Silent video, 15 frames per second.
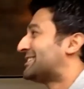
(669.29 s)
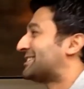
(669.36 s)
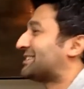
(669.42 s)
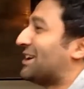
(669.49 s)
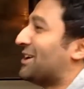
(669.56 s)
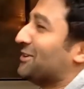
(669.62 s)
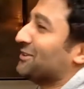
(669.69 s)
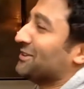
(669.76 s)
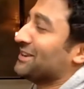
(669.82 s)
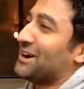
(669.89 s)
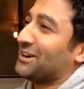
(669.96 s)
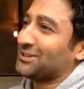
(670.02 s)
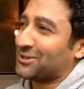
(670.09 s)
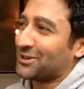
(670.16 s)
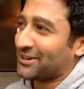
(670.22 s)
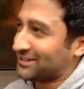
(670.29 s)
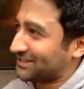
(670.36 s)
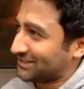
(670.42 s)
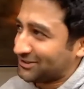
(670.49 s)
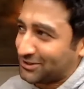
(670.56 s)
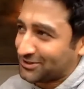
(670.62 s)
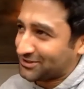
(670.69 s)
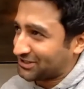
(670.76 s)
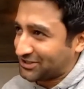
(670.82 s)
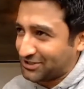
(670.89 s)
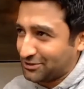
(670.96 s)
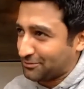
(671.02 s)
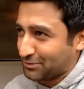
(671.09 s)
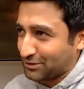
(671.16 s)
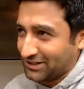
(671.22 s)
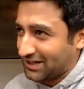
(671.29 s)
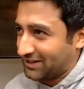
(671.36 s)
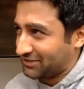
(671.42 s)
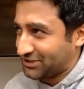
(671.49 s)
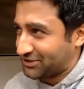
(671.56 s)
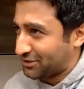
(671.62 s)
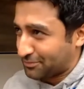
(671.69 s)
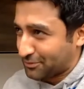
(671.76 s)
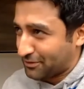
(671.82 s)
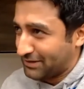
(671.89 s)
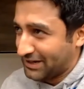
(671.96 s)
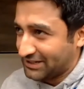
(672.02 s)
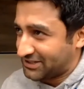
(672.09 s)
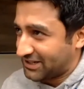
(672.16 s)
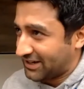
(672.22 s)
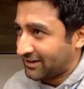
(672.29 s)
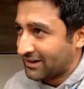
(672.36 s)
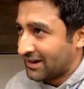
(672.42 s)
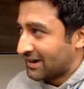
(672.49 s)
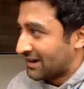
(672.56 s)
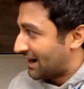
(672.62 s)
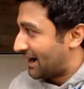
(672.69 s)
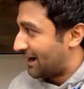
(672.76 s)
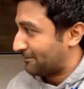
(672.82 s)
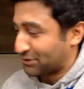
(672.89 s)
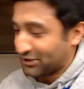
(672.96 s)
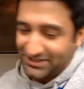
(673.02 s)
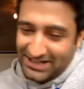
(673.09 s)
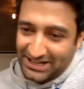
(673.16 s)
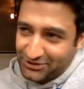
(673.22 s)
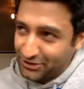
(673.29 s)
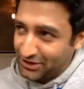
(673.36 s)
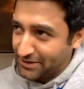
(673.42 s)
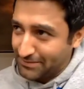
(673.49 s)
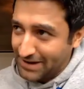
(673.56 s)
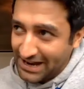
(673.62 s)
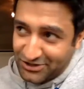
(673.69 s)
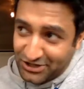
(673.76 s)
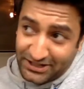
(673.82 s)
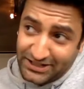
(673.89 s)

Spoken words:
So no, Lauren's a super lovely, super amazing person, as you can imagine.